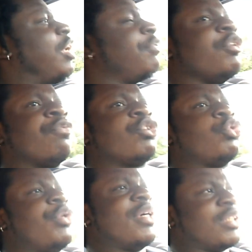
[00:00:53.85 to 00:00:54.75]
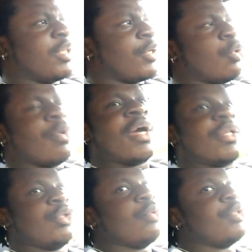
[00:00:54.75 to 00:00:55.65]
lifting for 2 years and looking the way
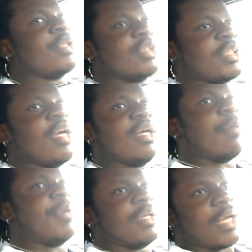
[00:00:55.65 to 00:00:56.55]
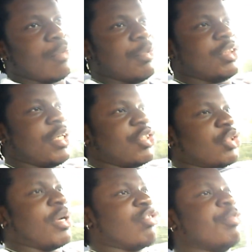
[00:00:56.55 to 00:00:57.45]
I do, you could tell I made a lot of
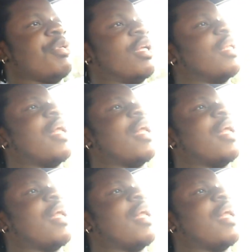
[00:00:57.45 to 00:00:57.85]
mistakes. You know, I should